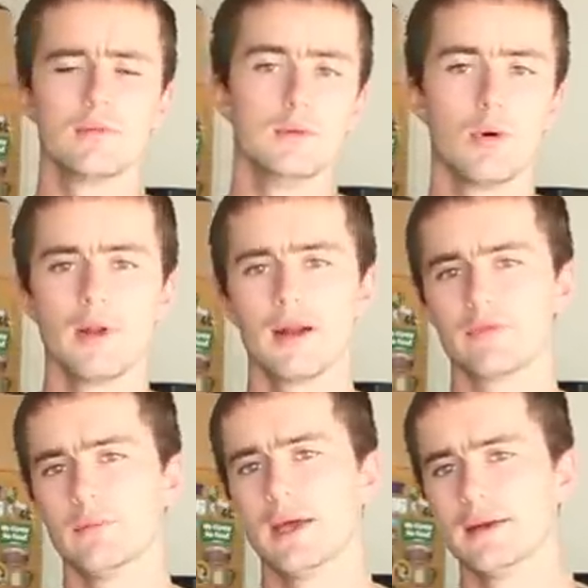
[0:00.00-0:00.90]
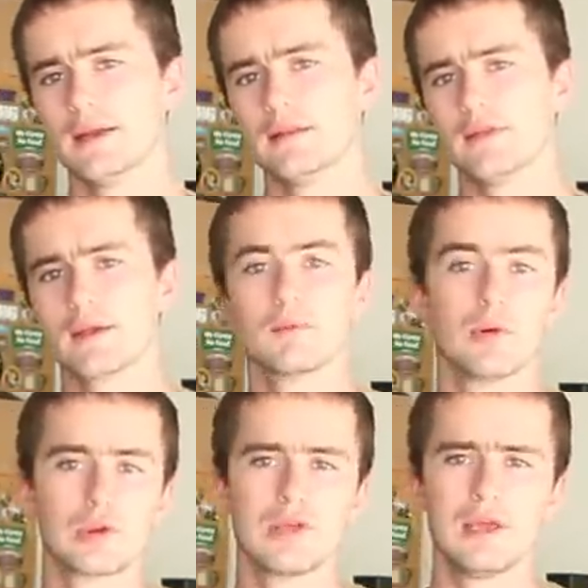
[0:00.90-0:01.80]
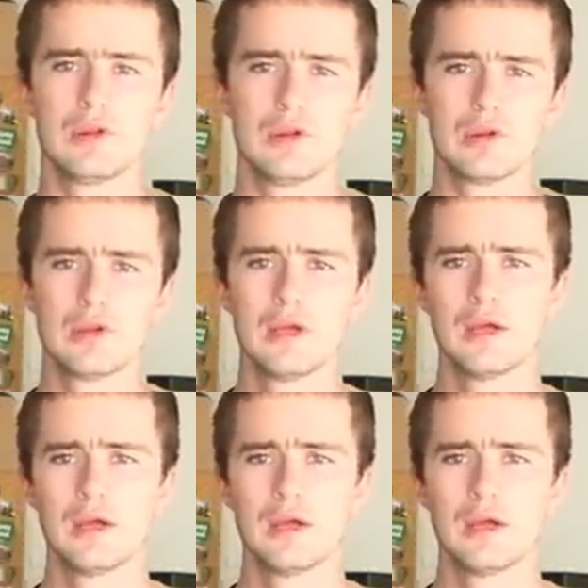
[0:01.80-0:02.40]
You won't have to bend anything in most cases,